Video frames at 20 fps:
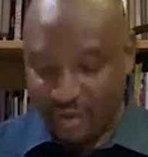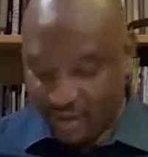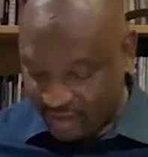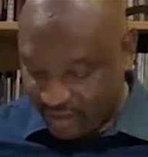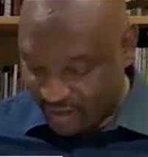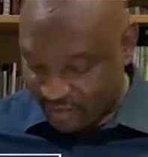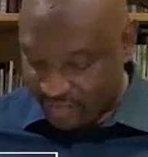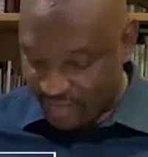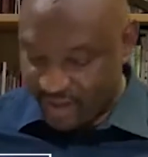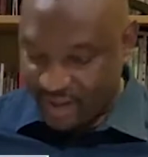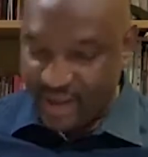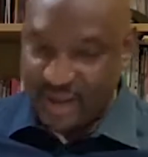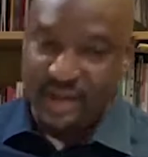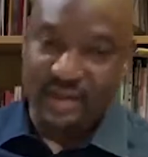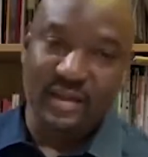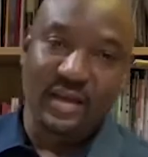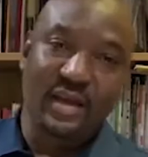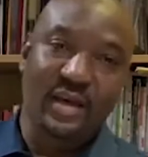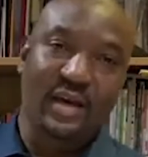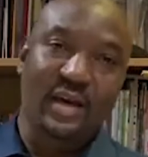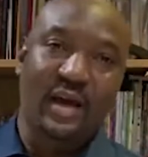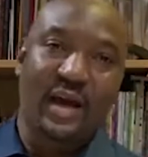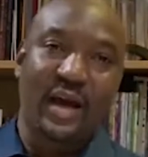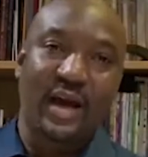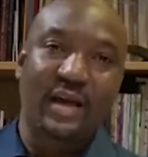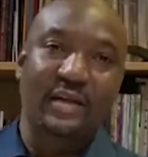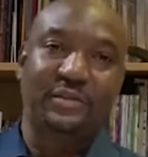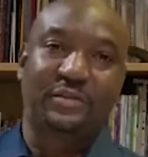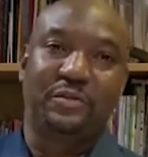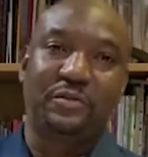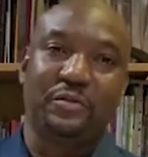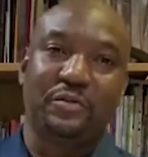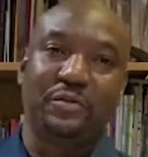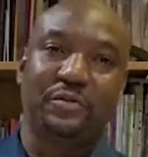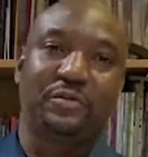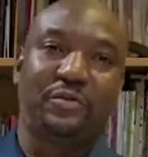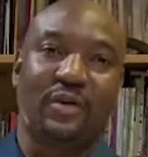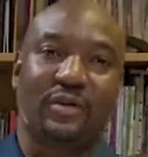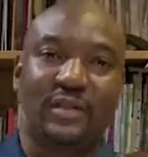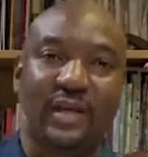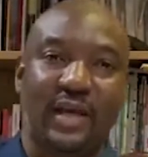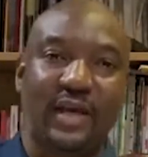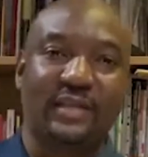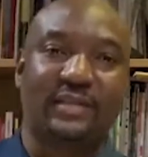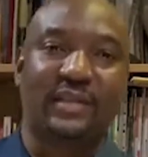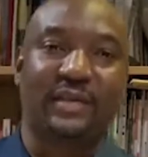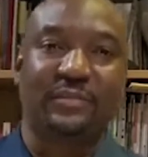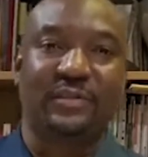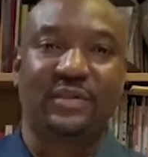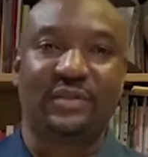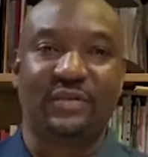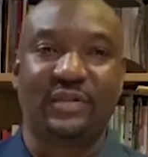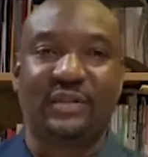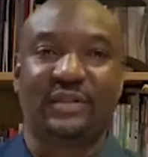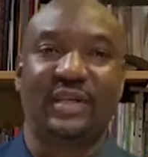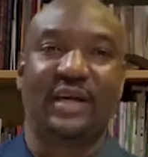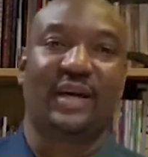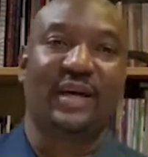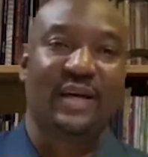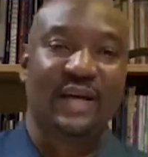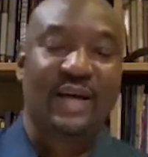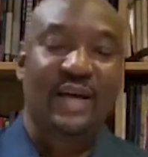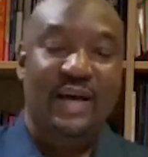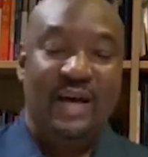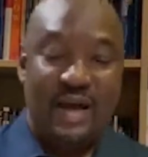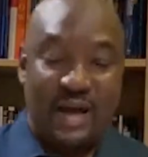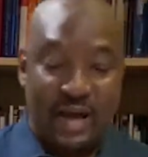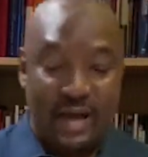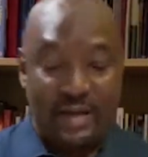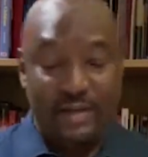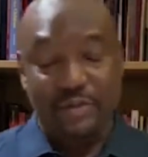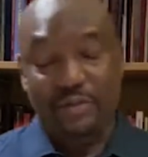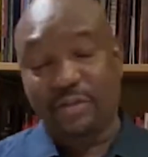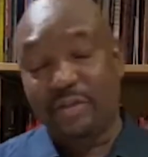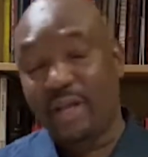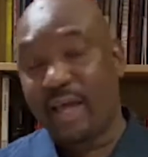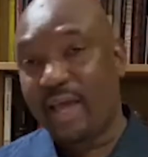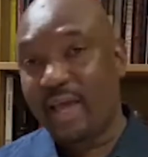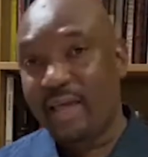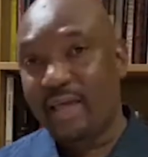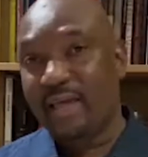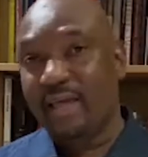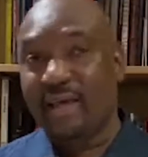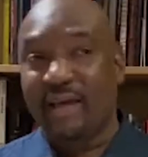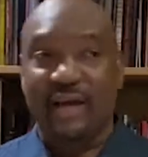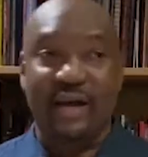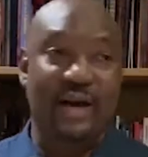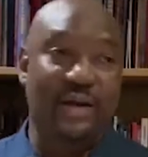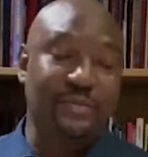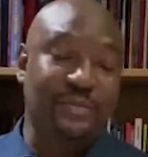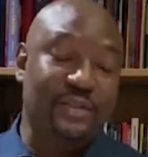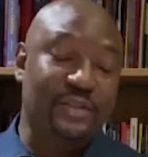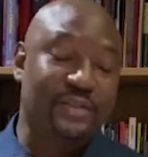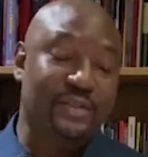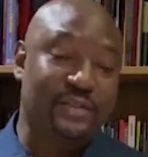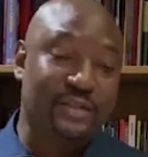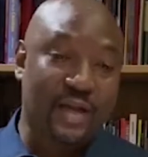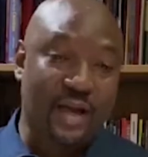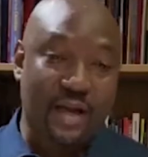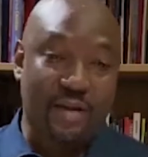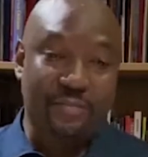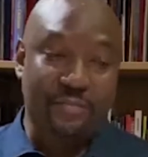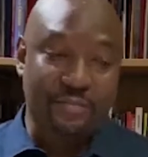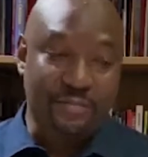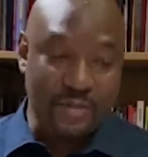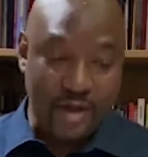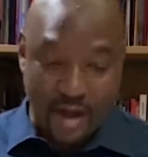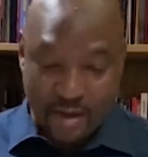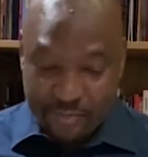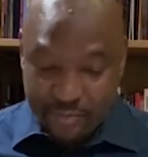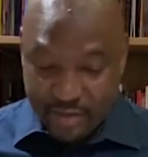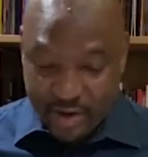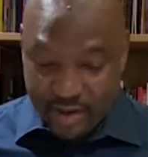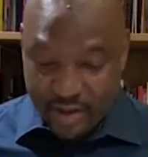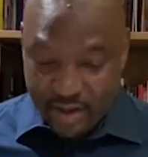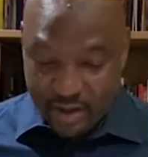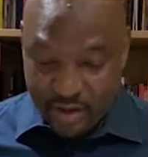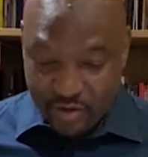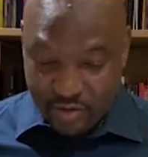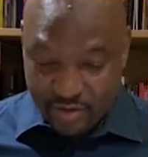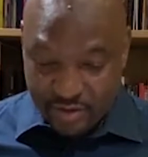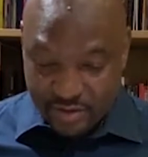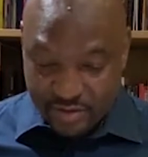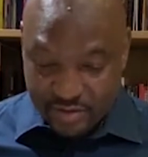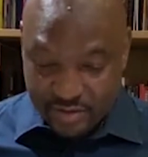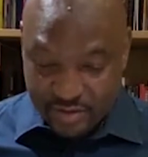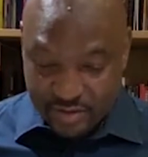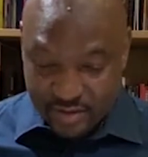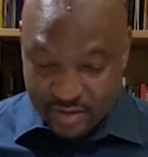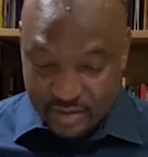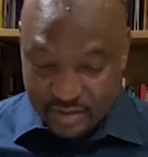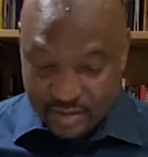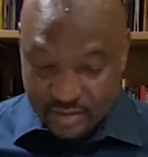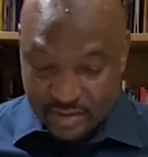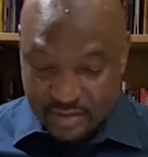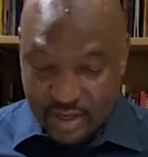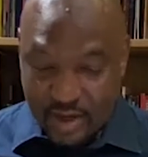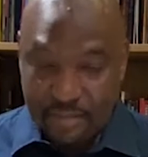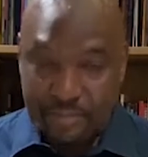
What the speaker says: welcome again to Dr. SM Chirisa, and today I'm just bringing you this